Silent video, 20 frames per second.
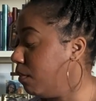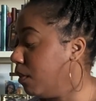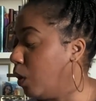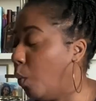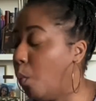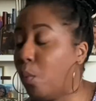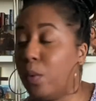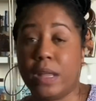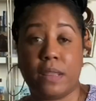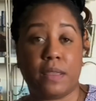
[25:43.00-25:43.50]

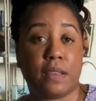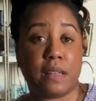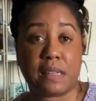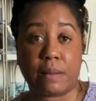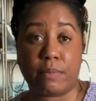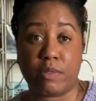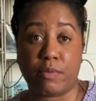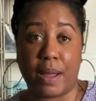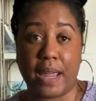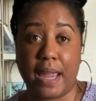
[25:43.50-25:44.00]
with some
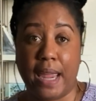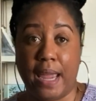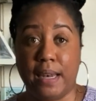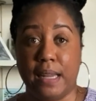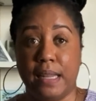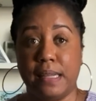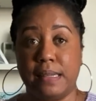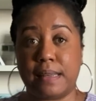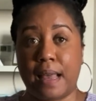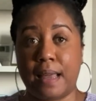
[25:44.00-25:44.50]
of my hand
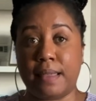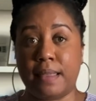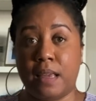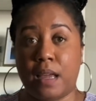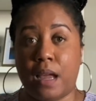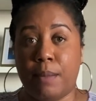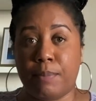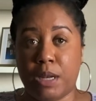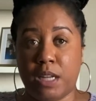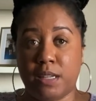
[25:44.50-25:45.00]
knits. I think
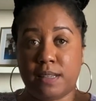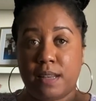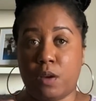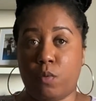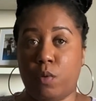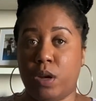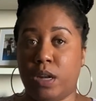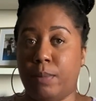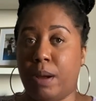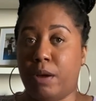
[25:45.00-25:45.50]
I'm going to take
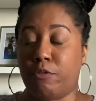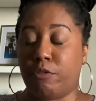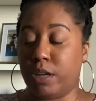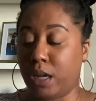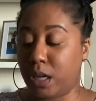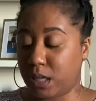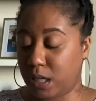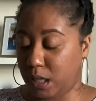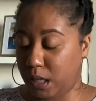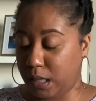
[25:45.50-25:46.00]
one in my
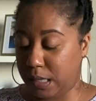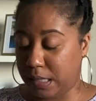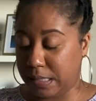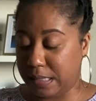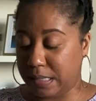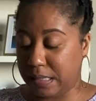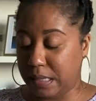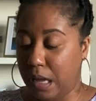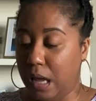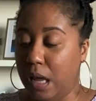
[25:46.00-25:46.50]

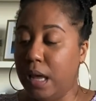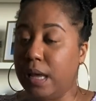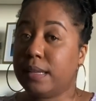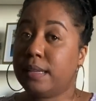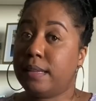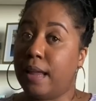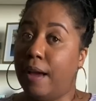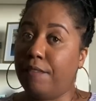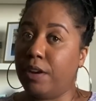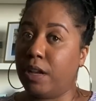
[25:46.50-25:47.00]
Ranunculus,
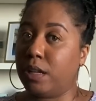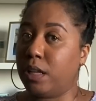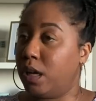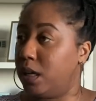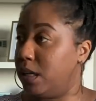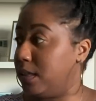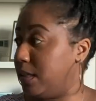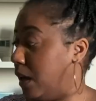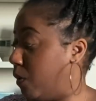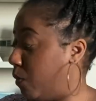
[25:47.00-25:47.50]
definitely
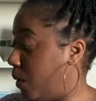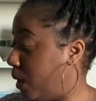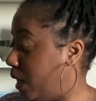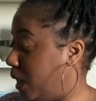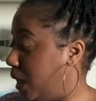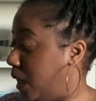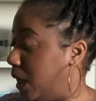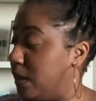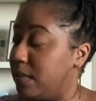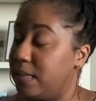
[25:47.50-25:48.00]
going to take one in
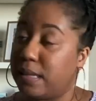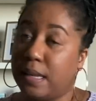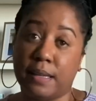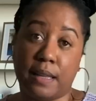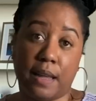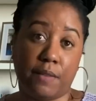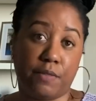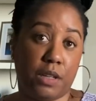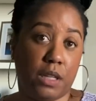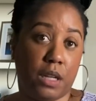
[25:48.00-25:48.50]
this, and
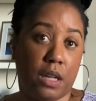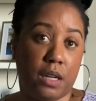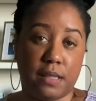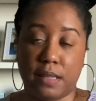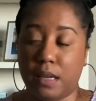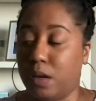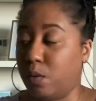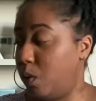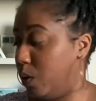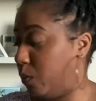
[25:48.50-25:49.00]
definitely going to
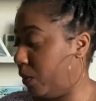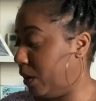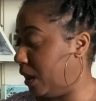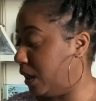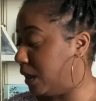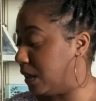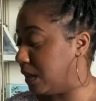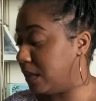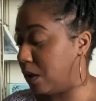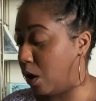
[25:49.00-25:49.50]
take one with
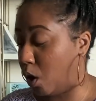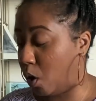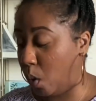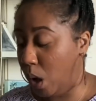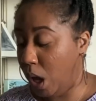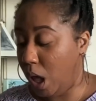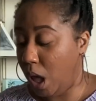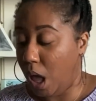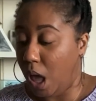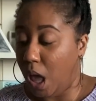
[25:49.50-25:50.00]
this. So
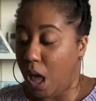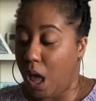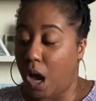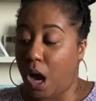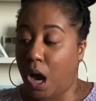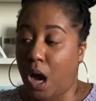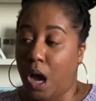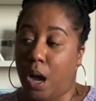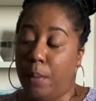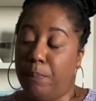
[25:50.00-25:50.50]

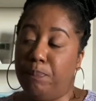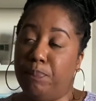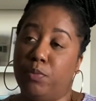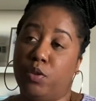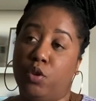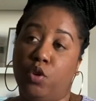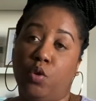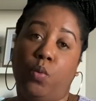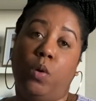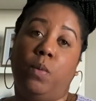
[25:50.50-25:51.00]

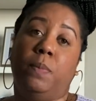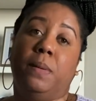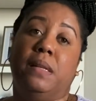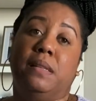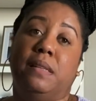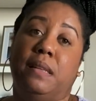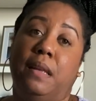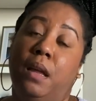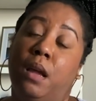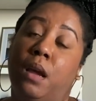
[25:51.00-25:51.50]
you will be
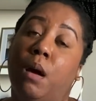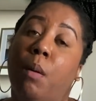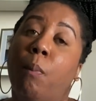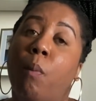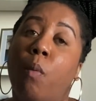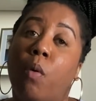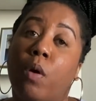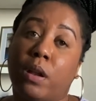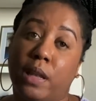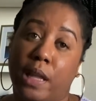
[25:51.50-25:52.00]
seeing
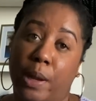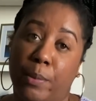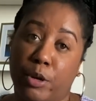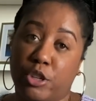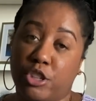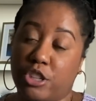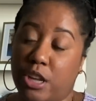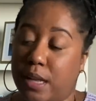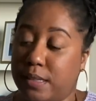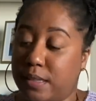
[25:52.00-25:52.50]
more glamour
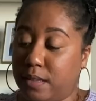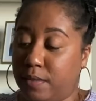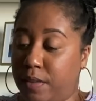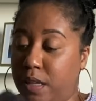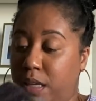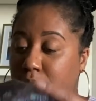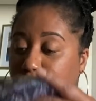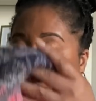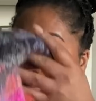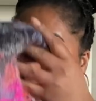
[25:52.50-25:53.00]
shots of
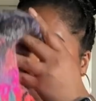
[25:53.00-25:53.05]
this,